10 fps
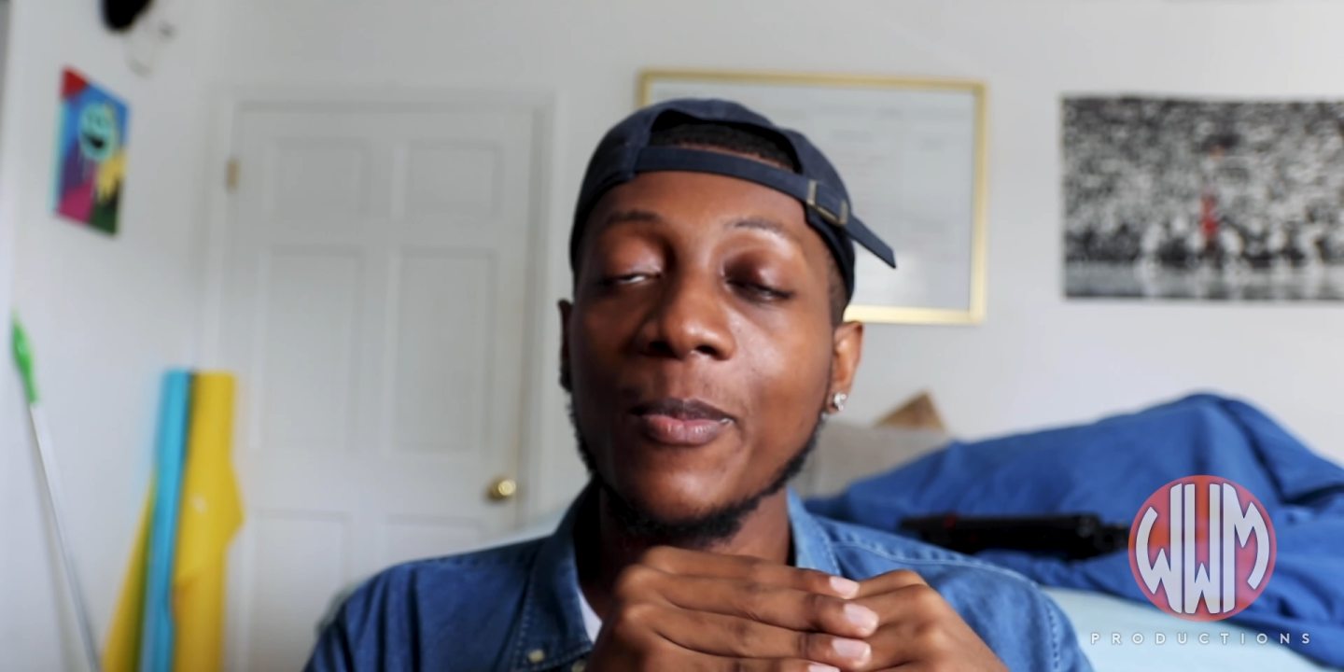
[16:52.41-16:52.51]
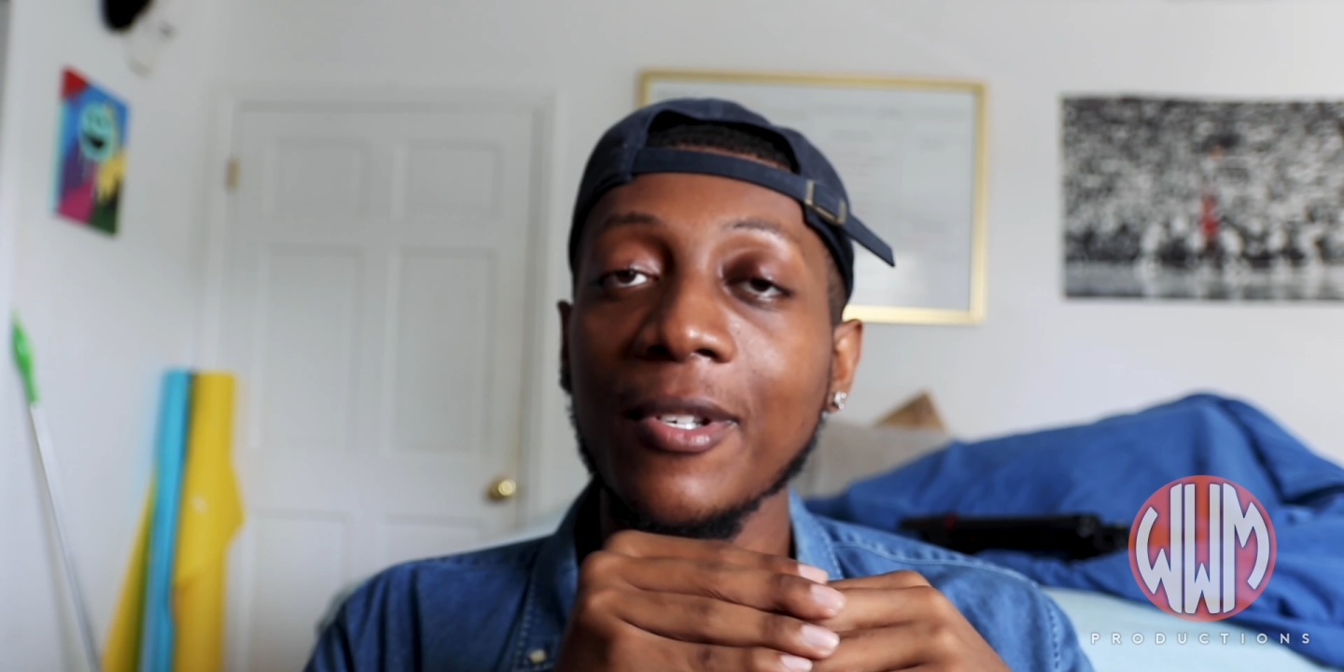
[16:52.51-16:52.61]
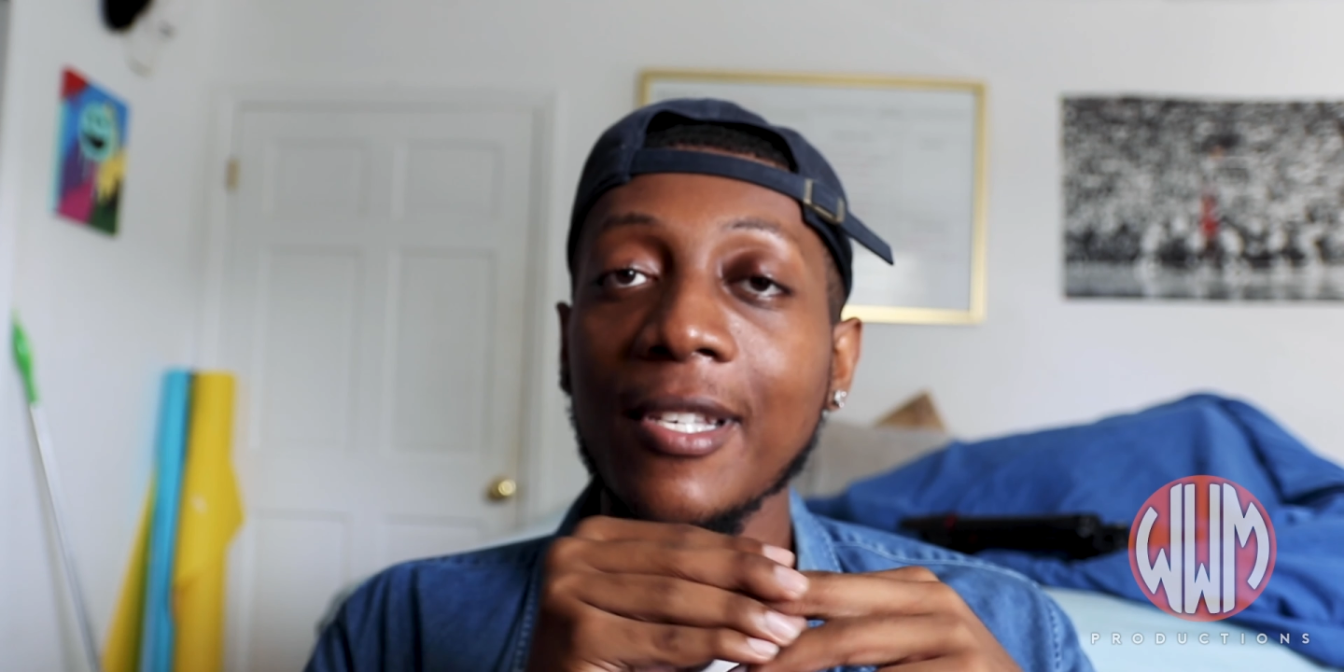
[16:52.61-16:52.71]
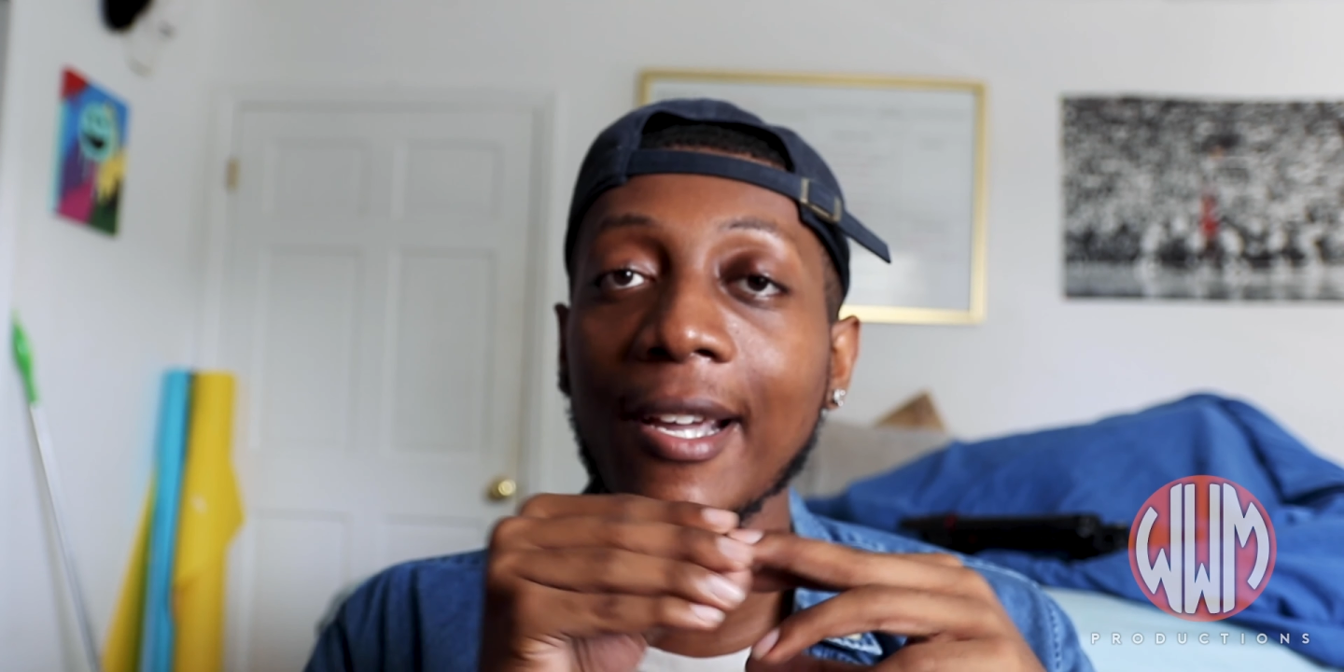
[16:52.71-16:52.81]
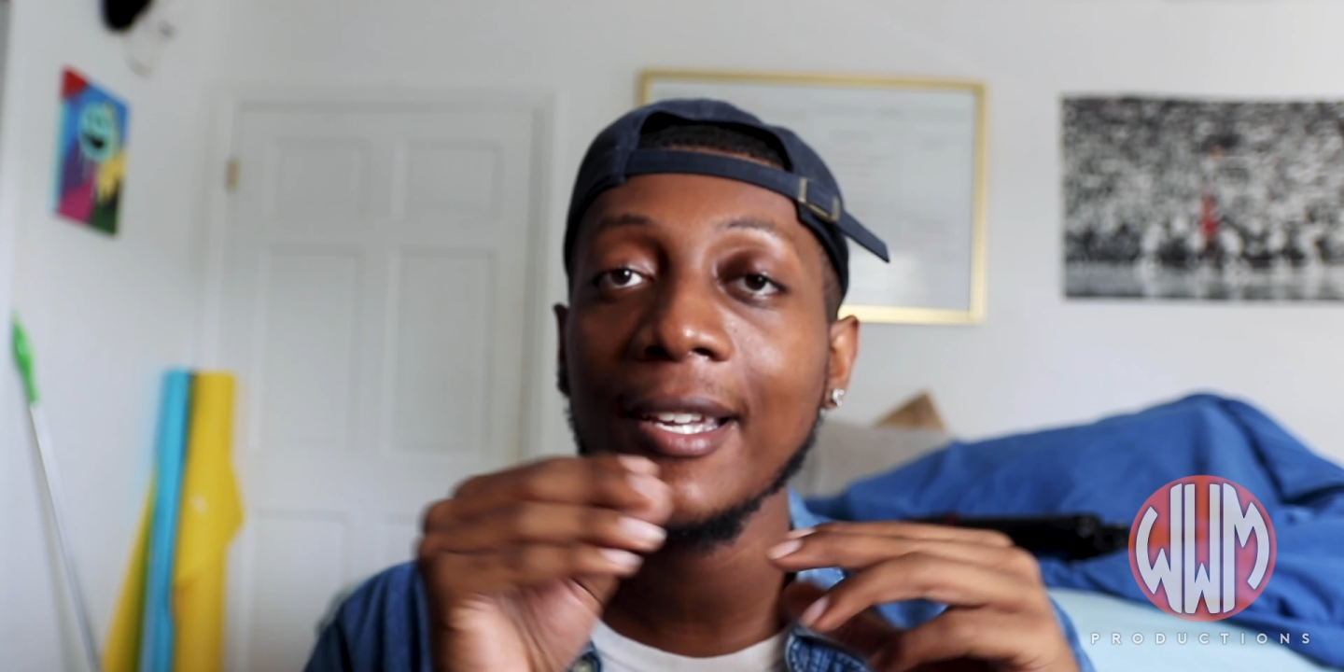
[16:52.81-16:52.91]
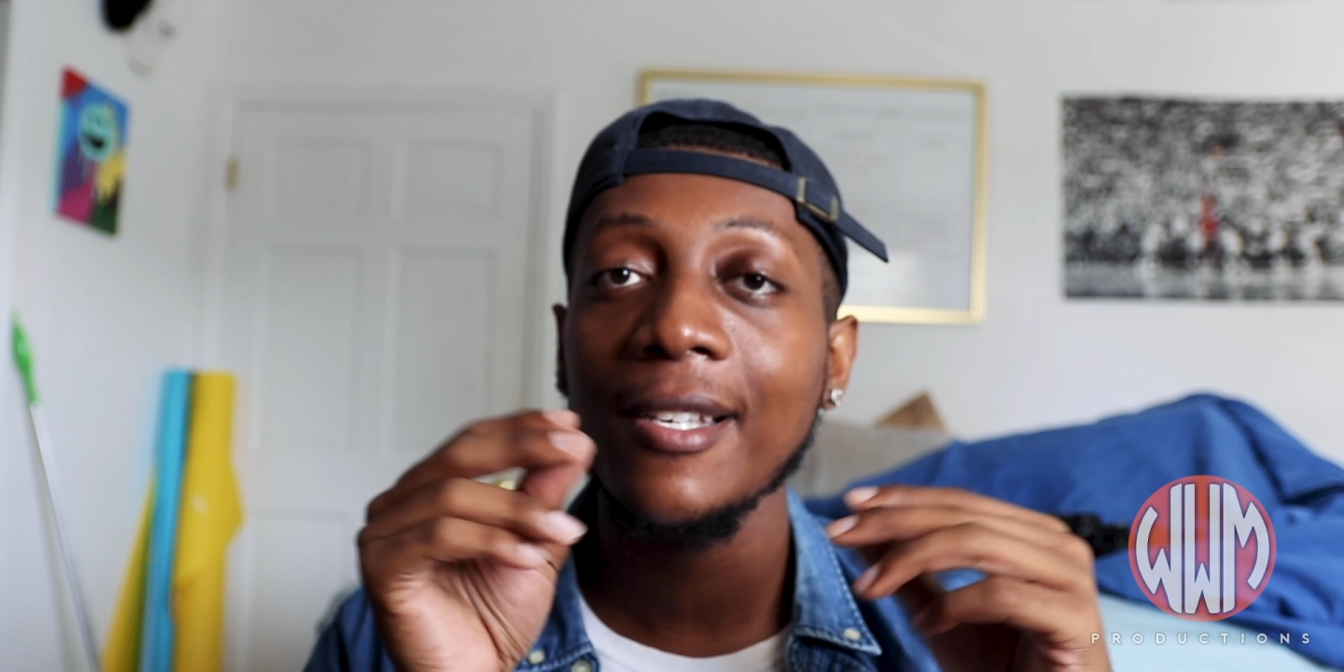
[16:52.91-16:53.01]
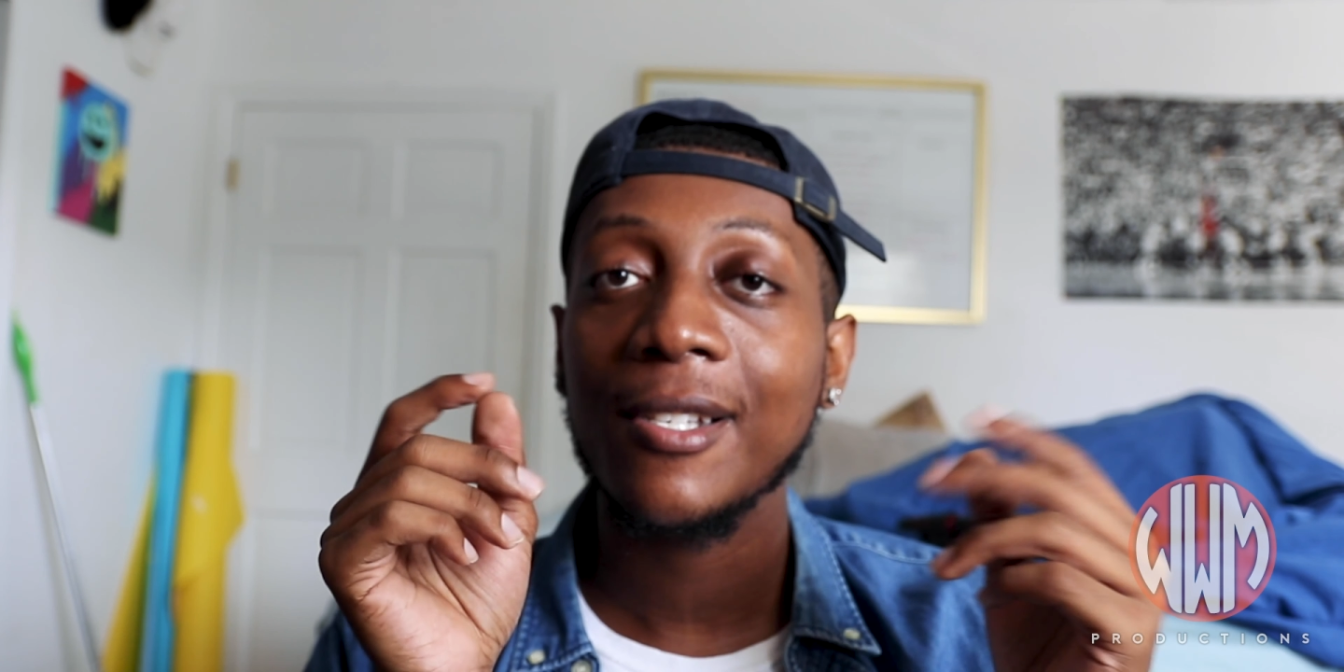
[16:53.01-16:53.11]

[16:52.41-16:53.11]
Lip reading: per second,